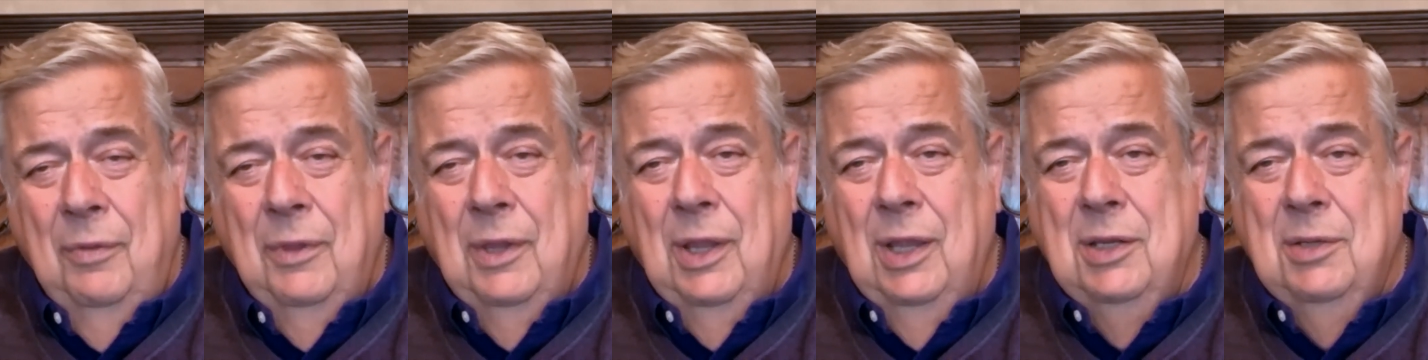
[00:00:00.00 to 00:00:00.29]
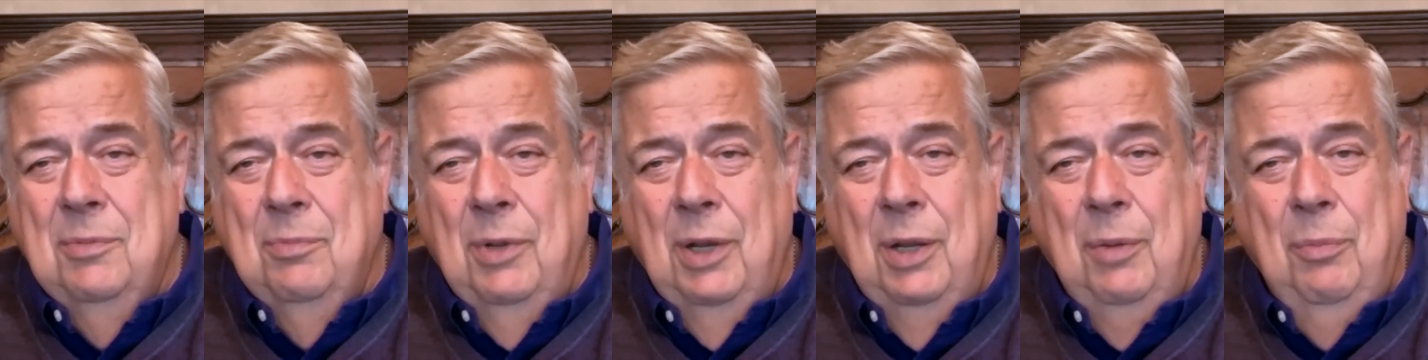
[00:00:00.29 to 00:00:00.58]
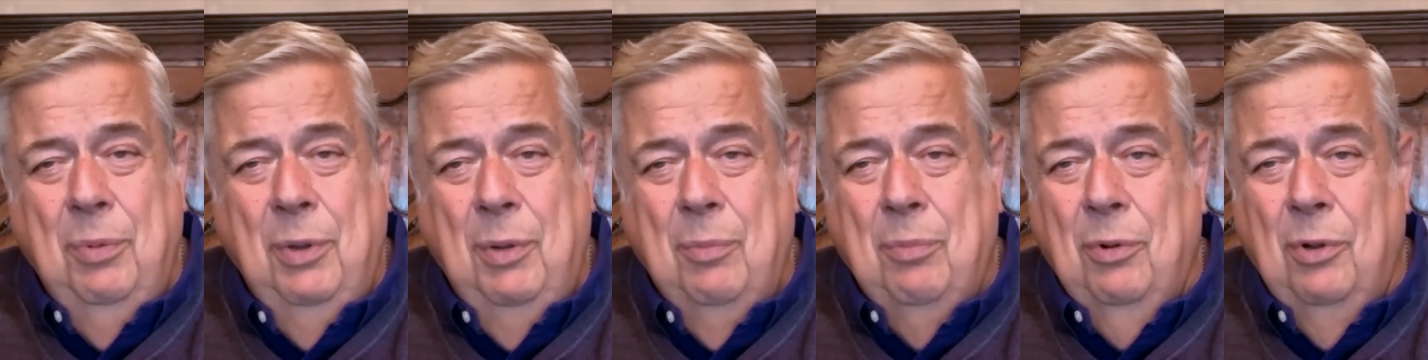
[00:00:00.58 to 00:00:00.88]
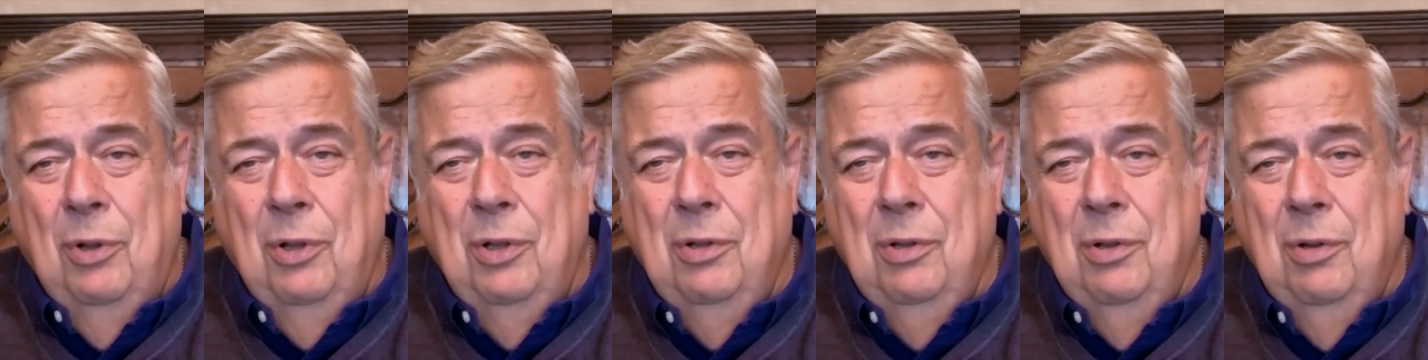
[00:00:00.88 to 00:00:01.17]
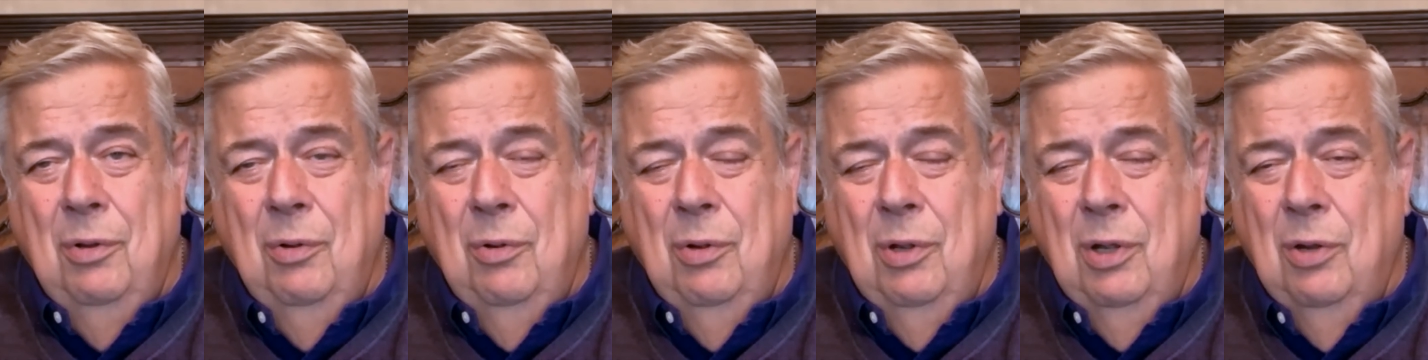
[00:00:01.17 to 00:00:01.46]
as many
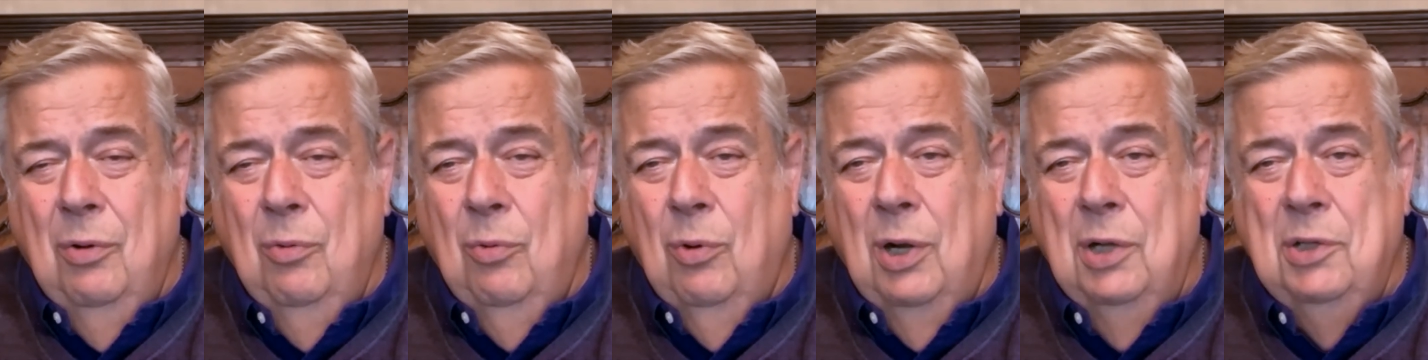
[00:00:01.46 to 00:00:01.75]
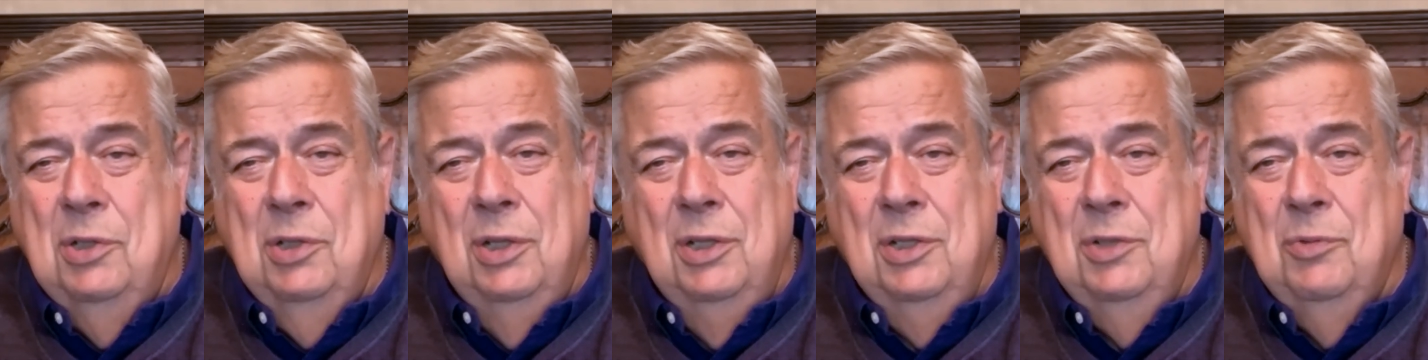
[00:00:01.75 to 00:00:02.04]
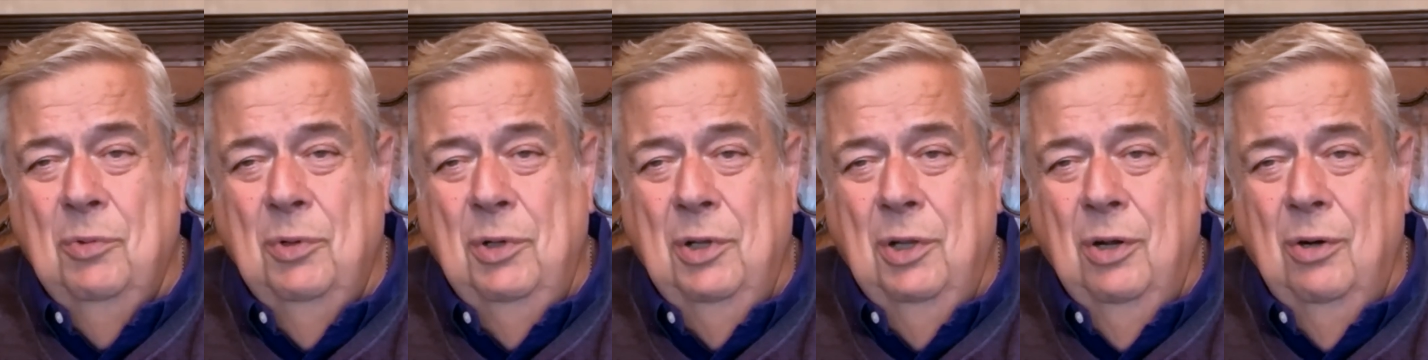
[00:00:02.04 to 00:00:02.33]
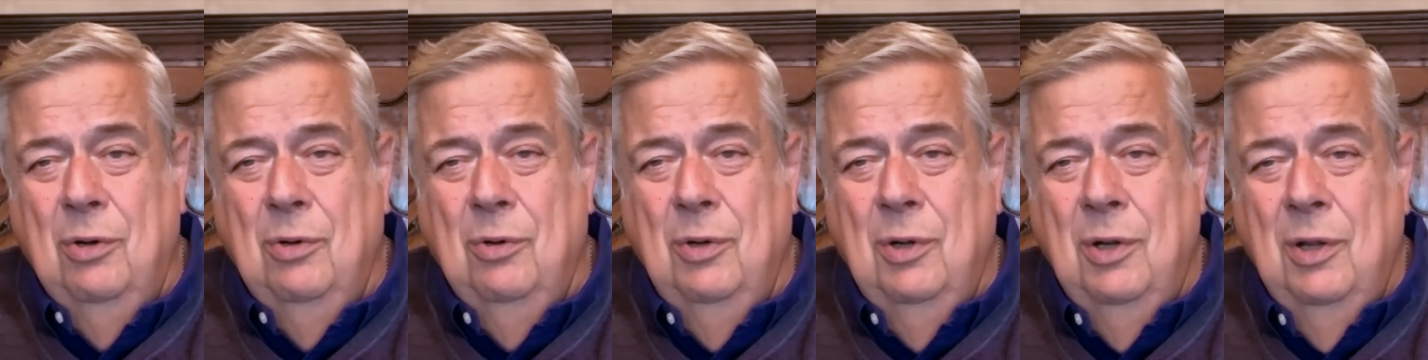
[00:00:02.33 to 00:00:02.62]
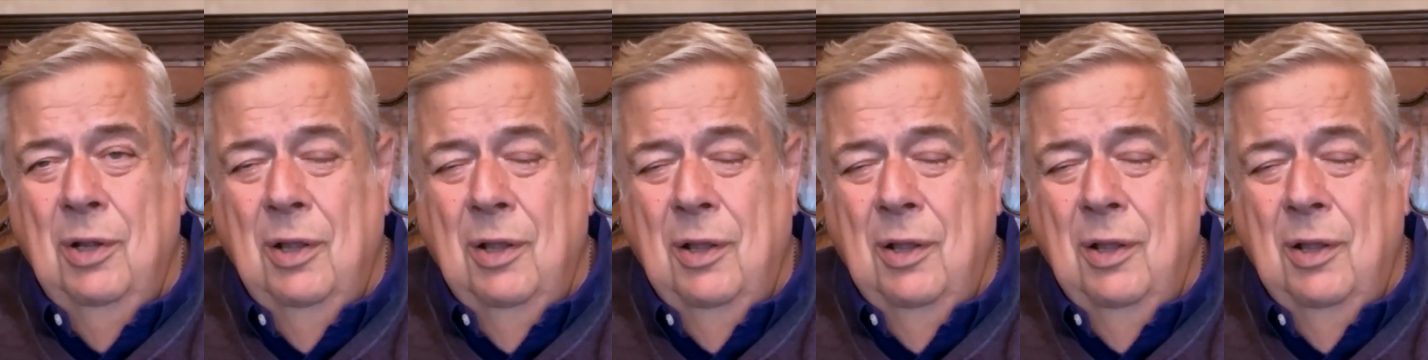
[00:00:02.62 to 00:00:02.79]
people uh, watching this would know,